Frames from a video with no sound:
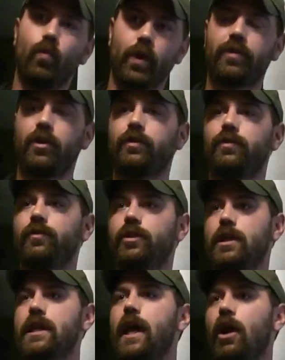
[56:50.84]
with our
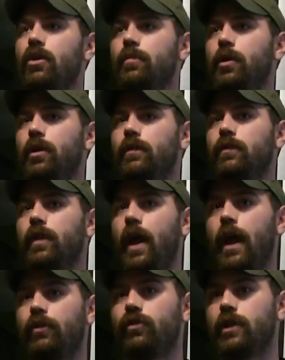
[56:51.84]
civilian counterparts to
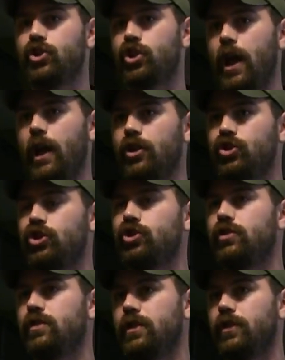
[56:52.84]
actually challenge
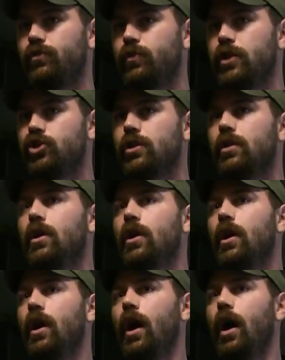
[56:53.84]
issues in this region.
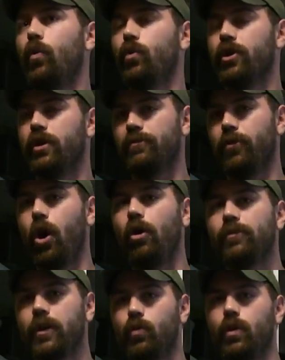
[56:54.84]
Uh, we're
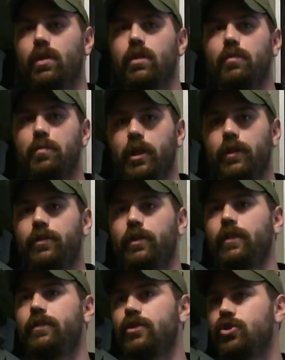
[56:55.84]
evolving with the
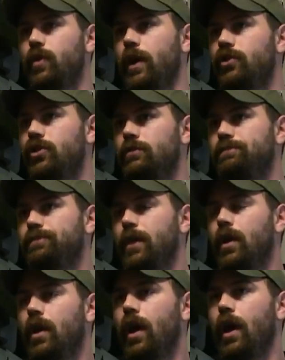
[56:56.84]
military situation.
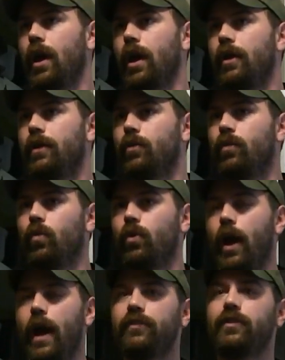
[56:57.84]
And
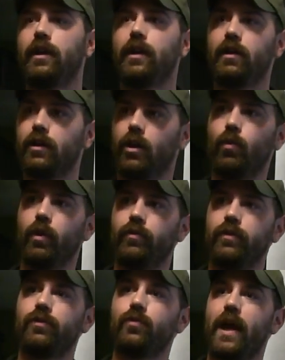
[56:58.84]
we're asking, you know, one of the
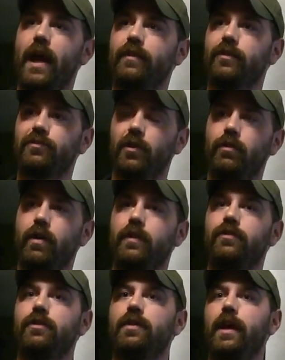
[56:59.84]
reasons we had this
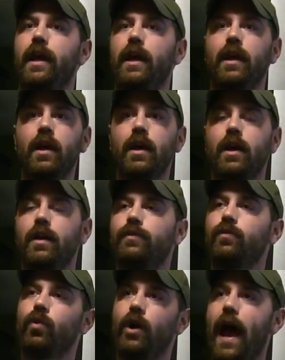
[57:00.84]
fundraiser today
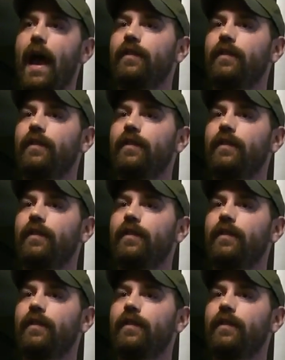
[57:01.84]
is we're